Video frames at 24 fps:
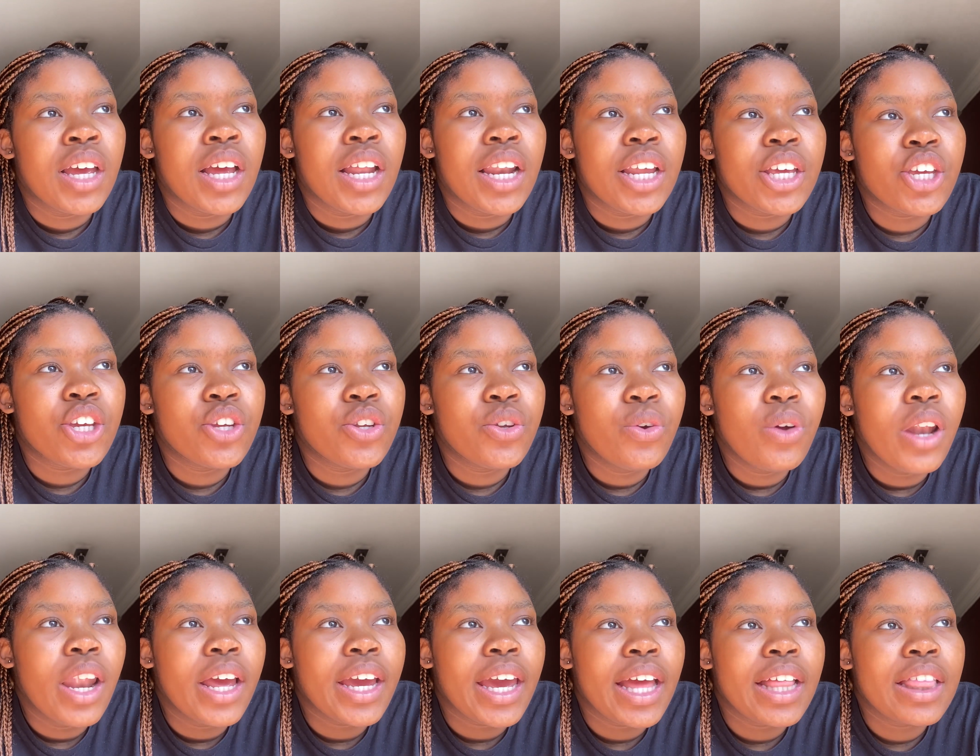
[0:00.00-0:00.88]
like you know,
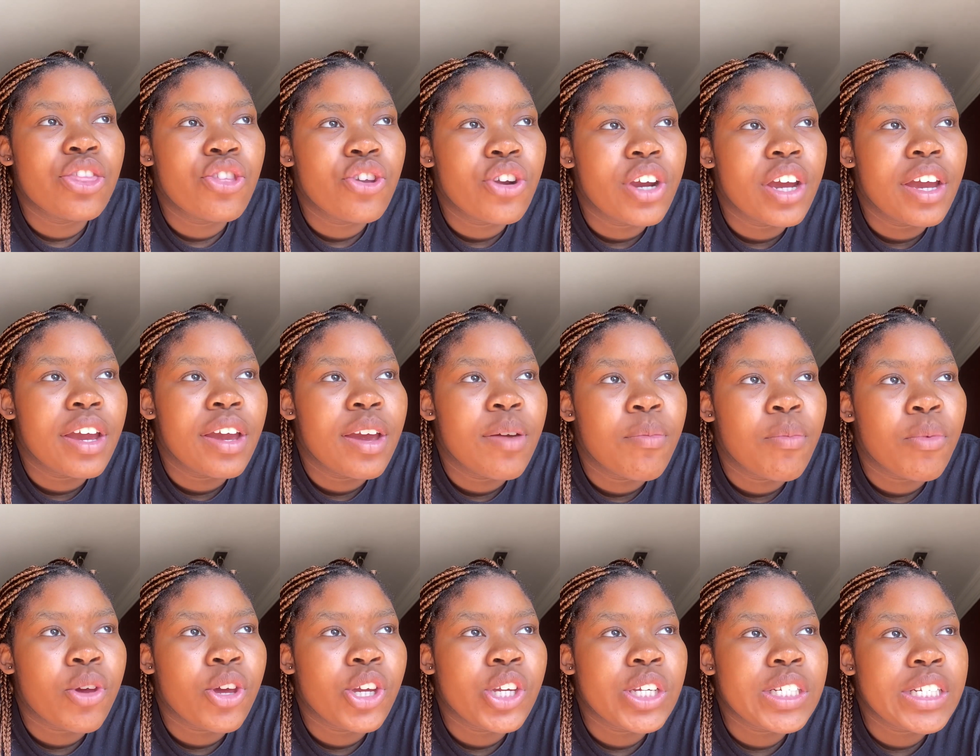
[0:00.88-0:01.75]
like at three A M
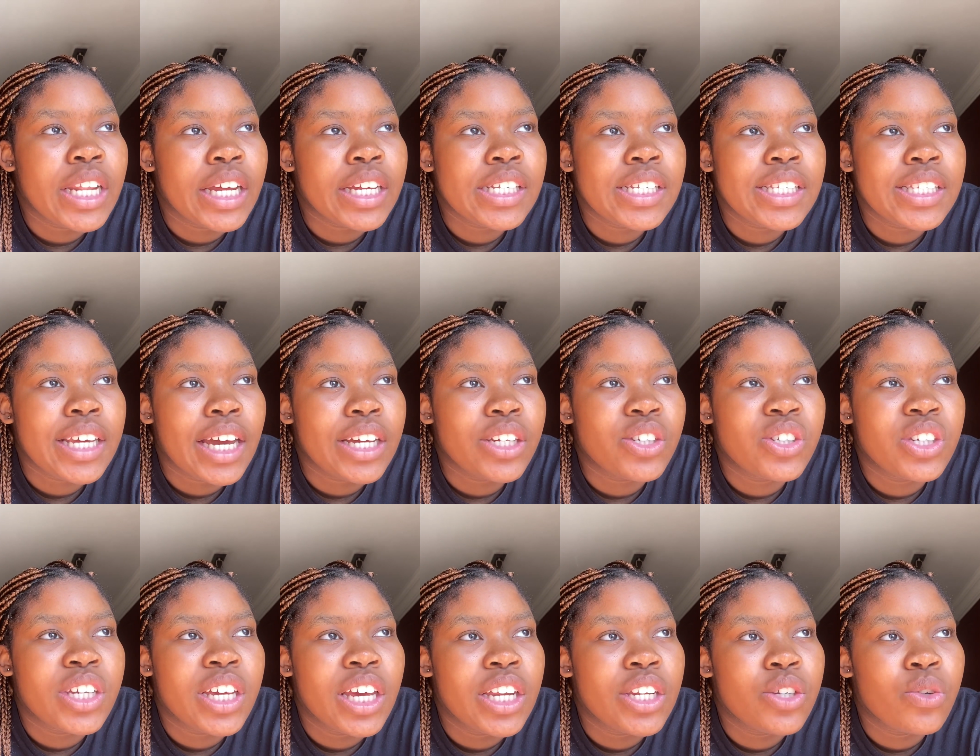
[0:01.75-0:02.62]
when you just like decide to
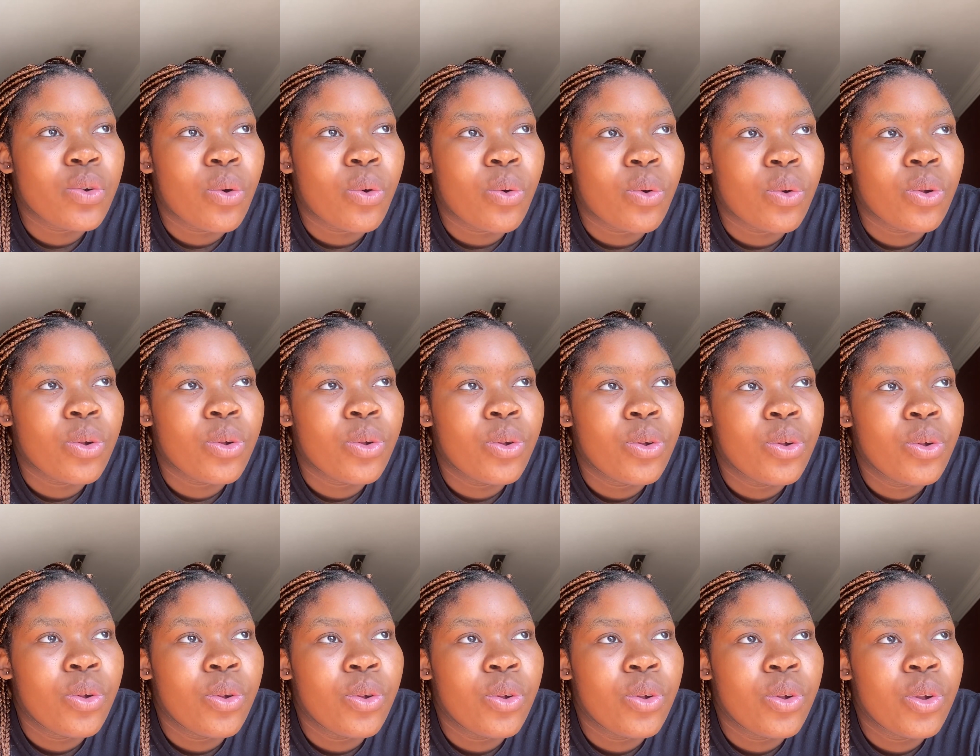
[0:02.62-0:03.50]
get all
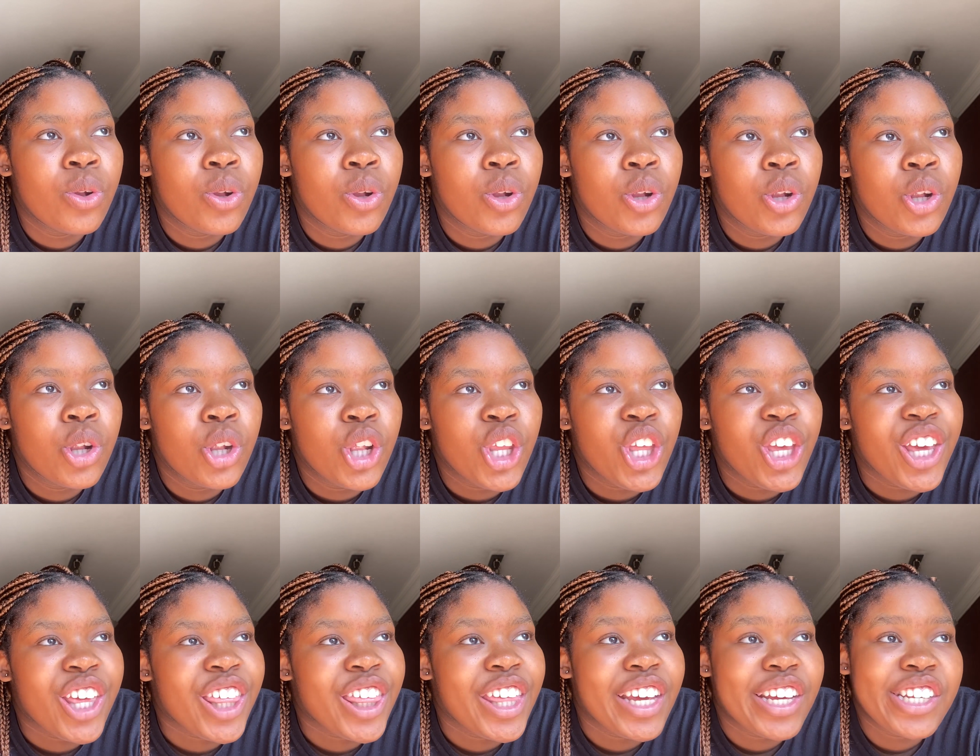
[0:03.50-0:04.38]

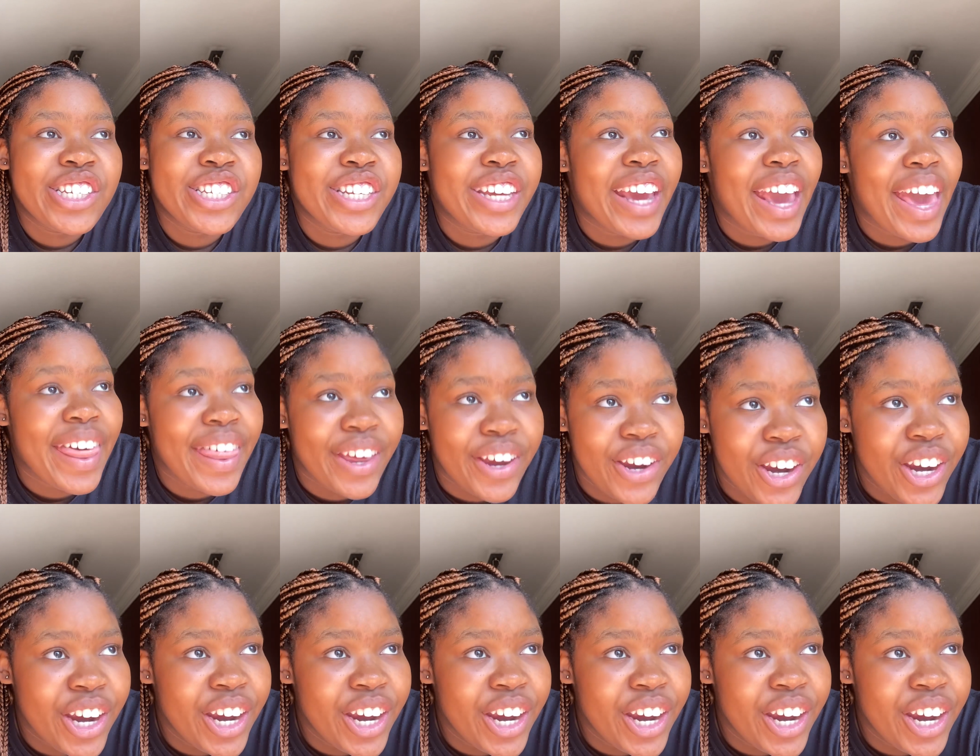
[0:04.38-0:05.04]
your things together.